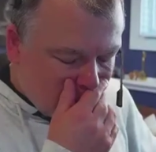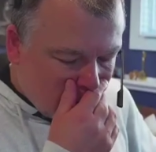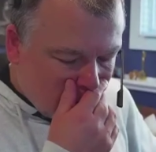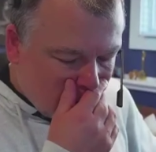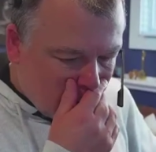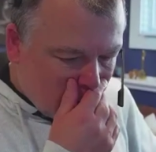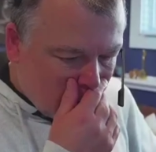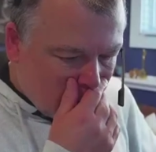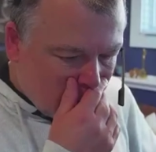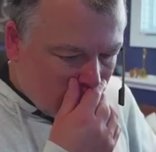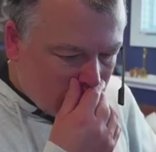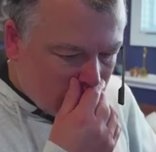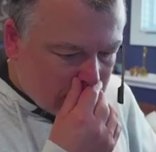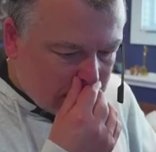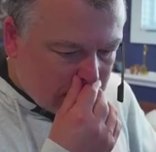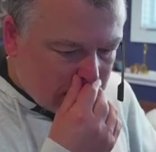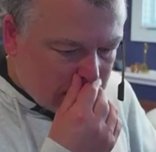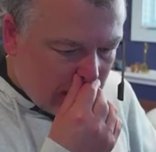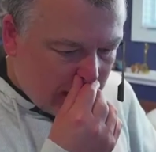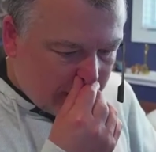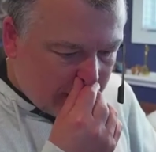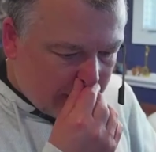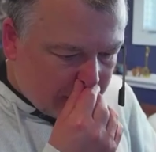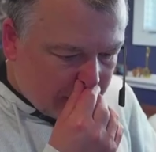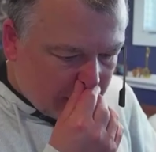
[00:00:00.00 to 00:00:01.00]
An
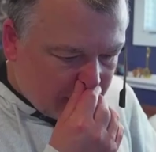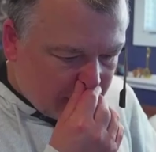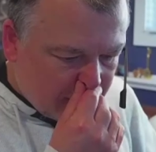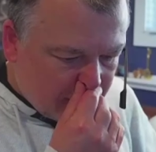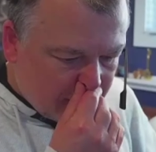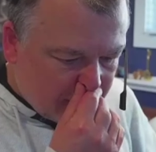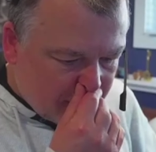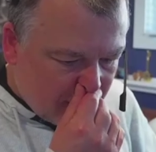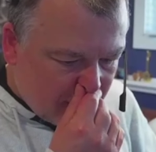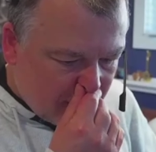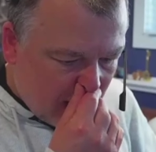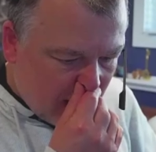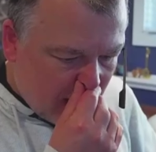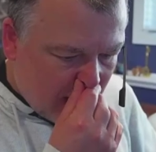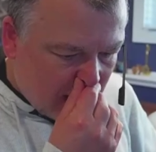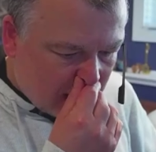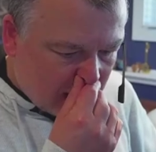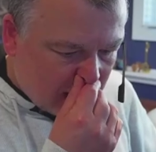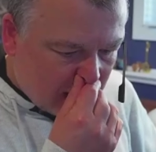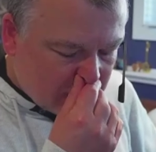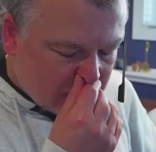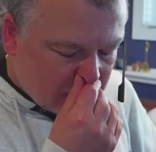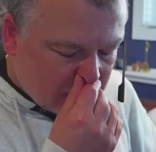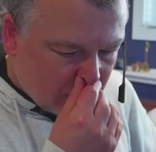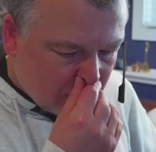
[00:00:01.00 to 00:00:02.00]
example of
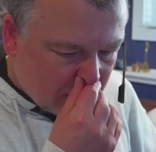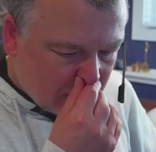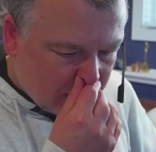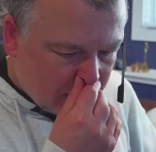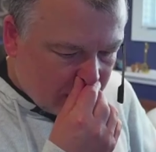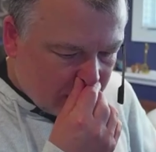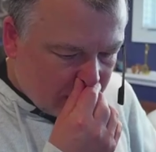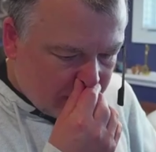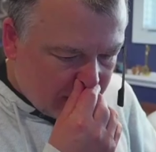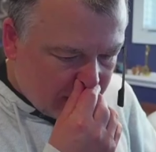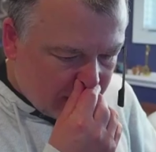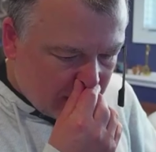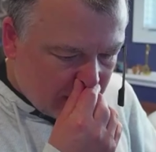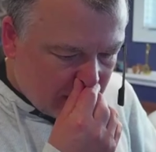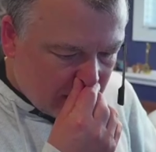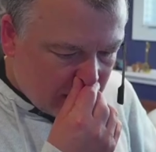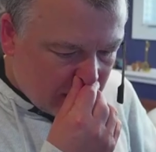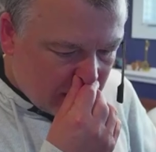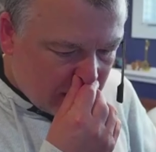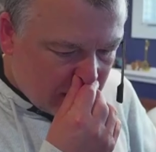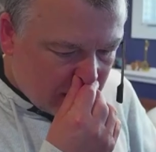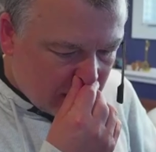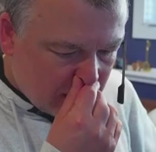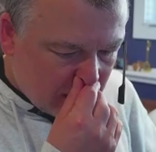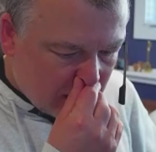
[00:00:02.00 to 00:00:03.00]
that would
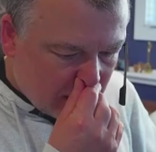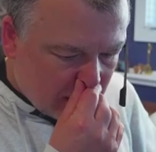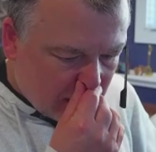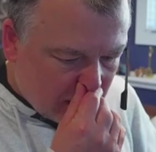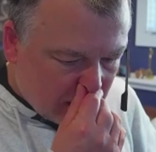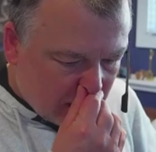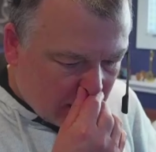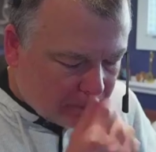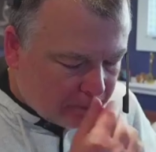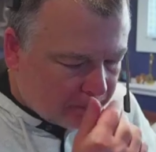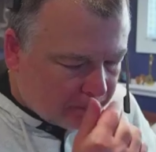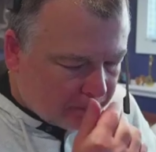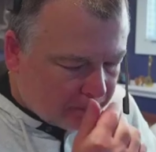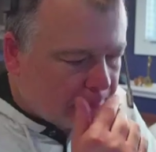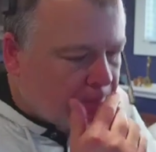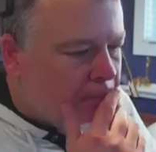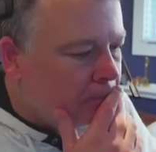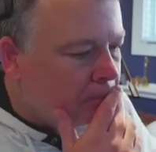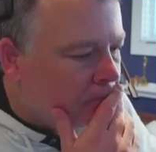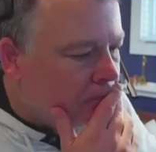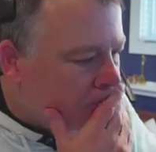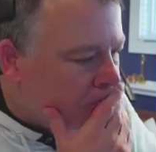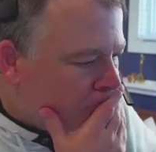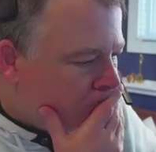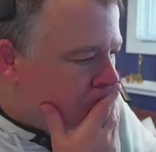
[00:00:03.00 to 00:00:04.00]
be
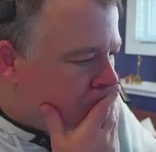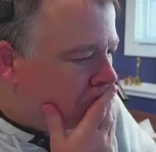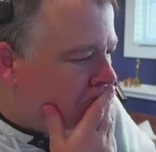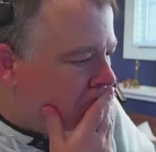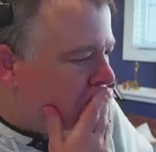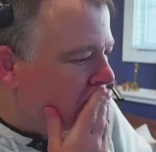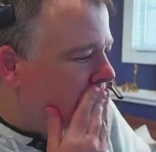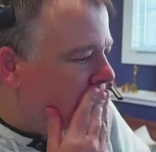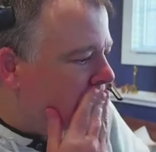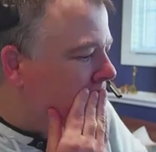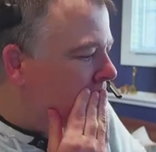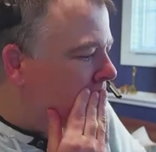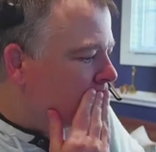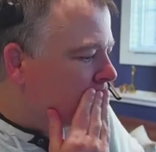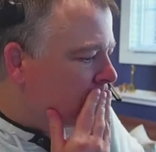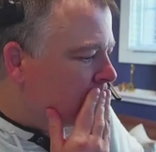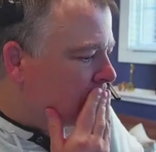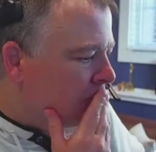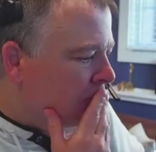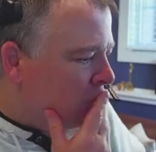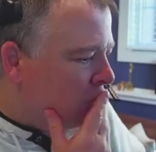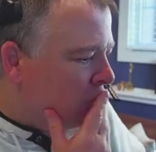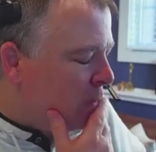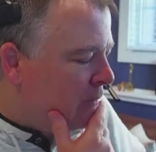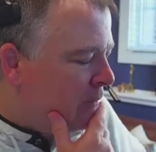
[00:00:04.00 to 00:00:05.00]

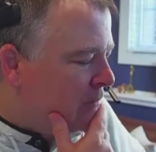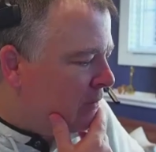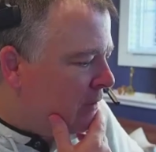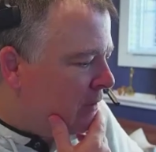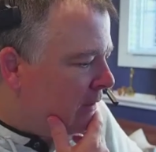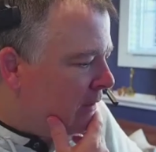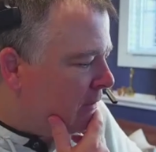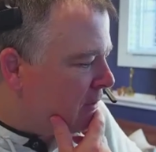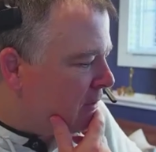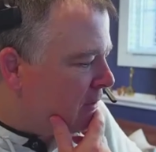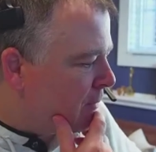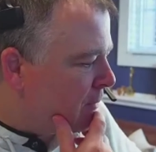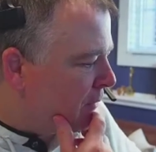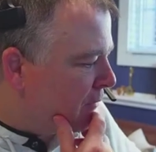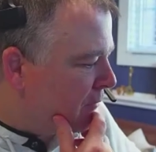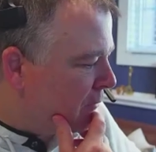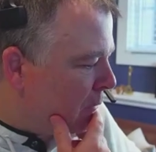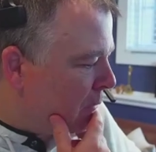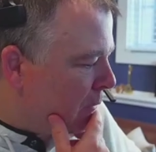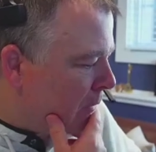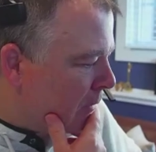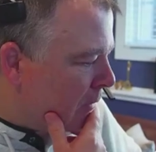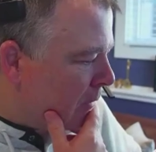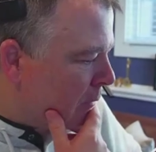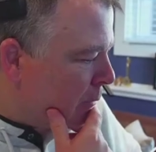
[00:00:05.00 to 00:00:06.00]
we've done this
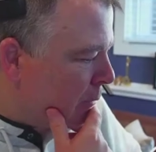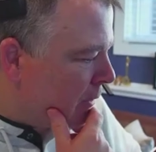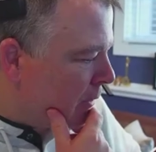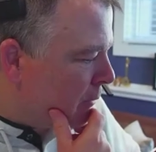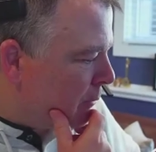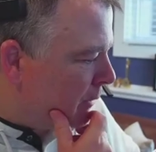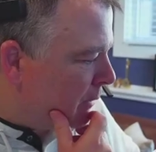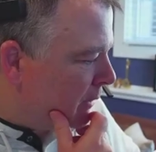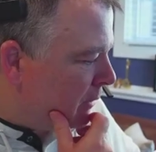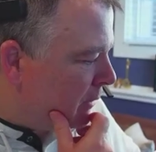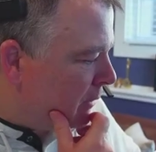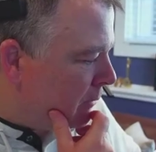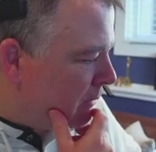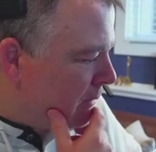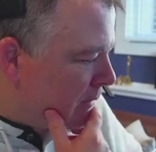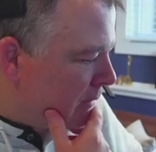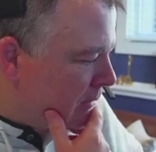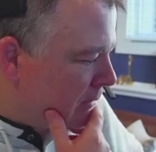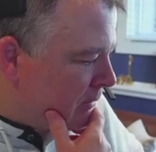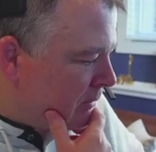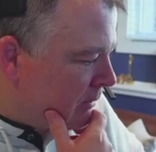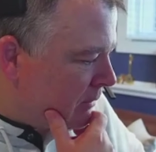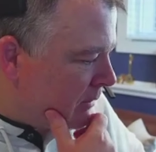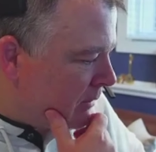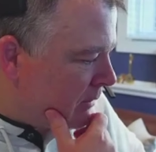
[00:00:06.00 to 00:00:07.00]
before. Where do we do
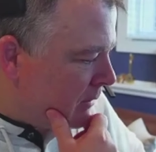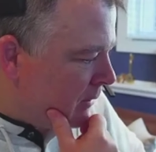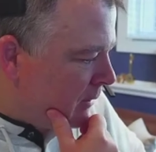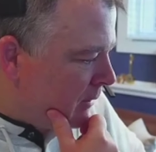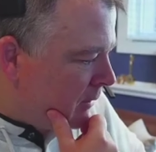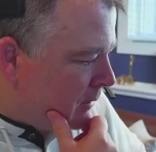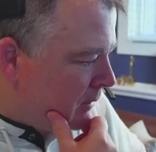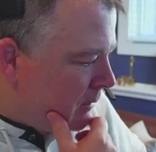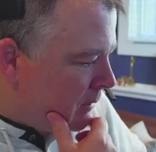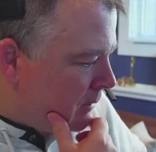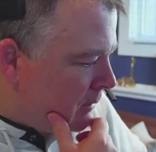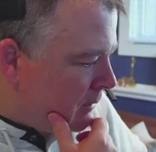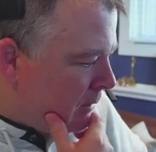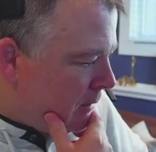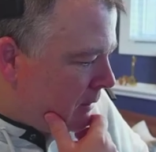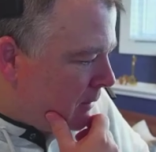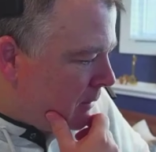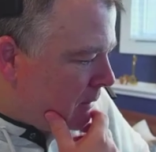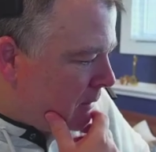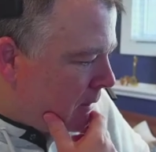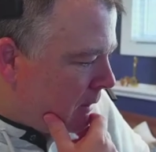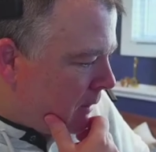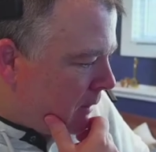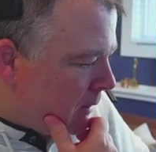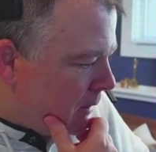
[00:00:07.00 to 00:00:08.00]
this?
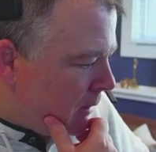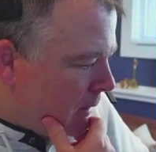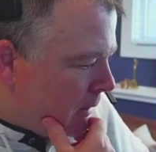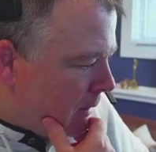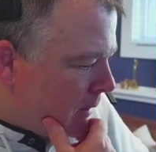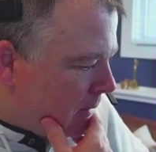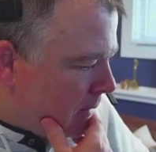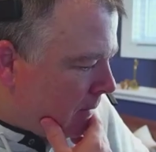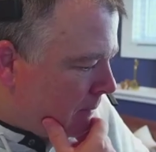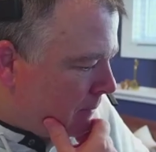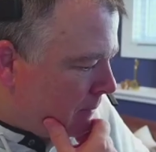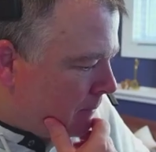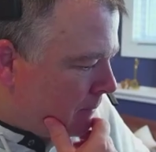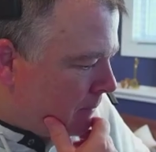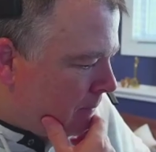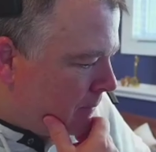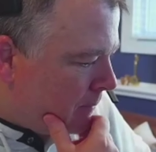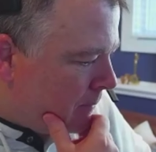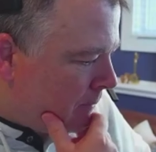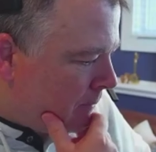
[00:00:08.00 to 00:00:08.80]
Where